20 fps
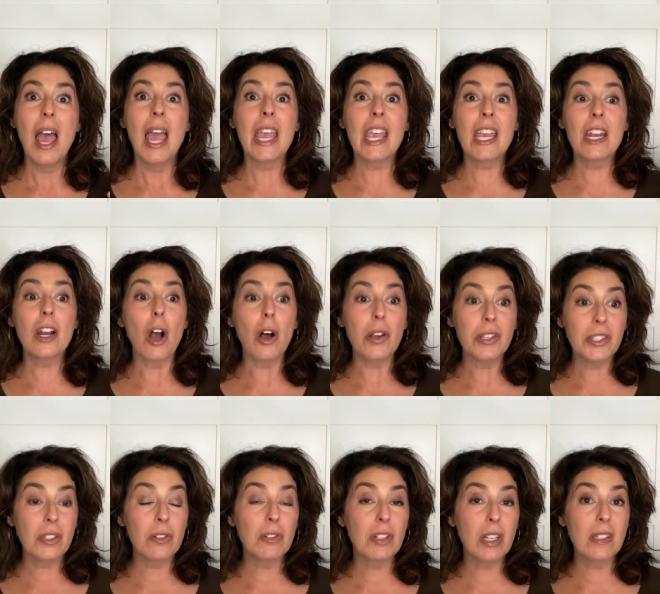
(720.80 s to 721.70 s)
It
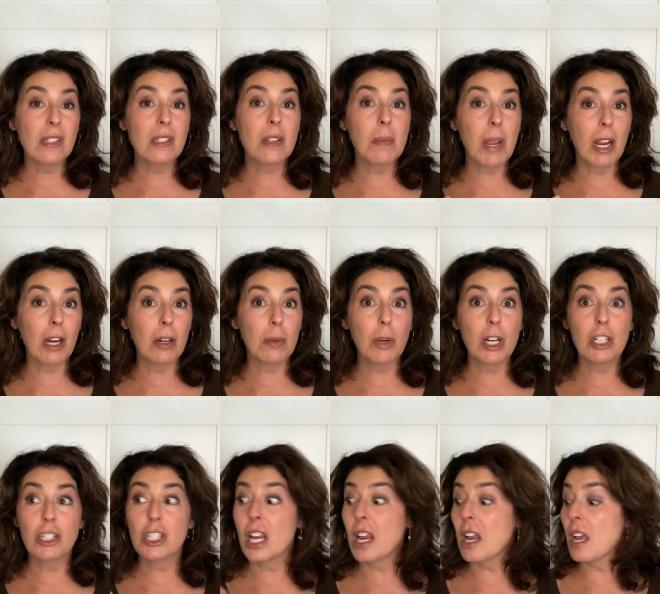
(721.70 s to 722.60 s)
also does some
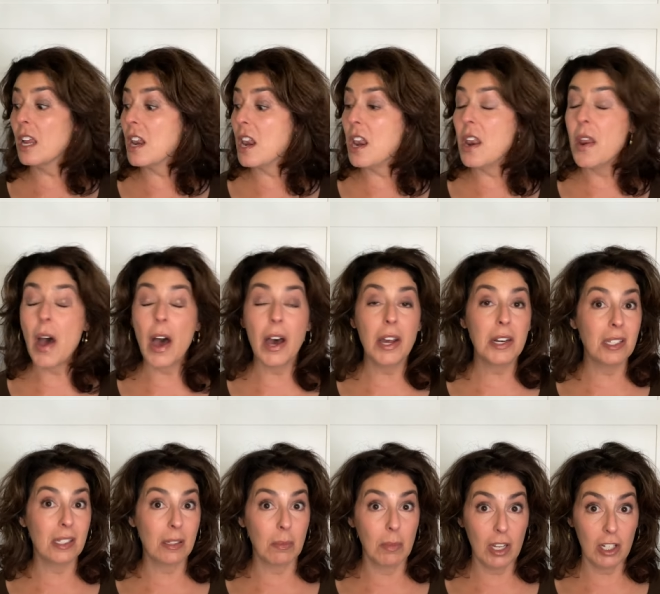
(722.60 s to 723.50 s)
airbrushing, not
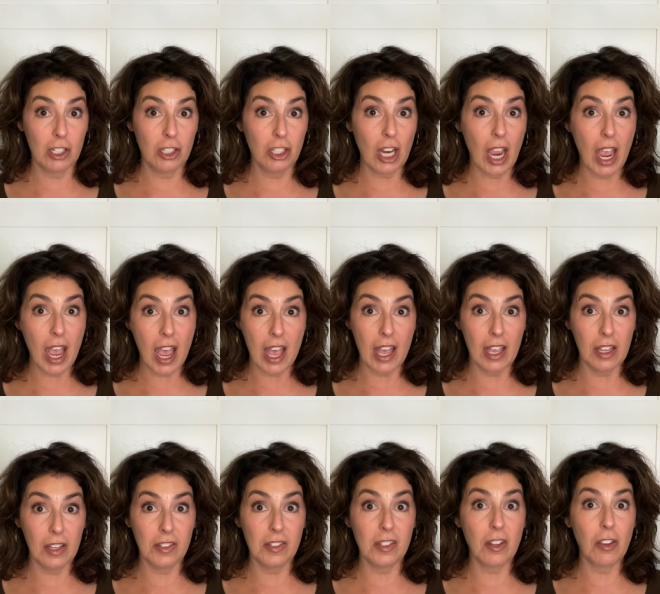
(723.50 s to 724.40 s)
as much
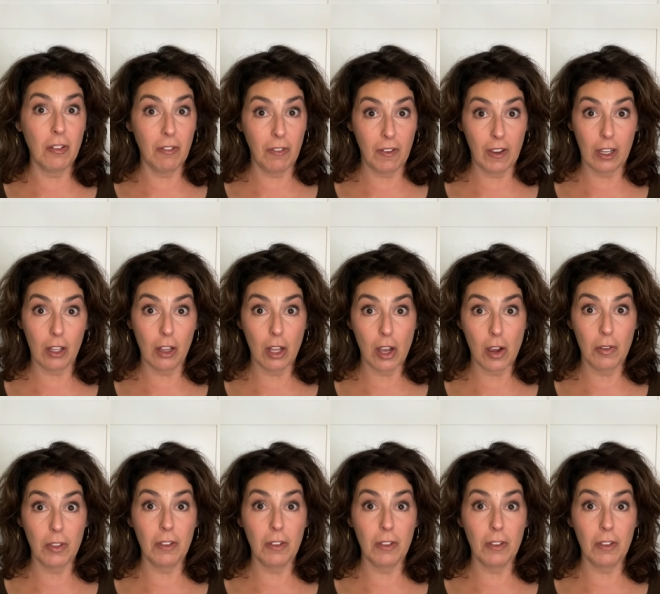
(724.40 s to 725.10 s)
as the Glow.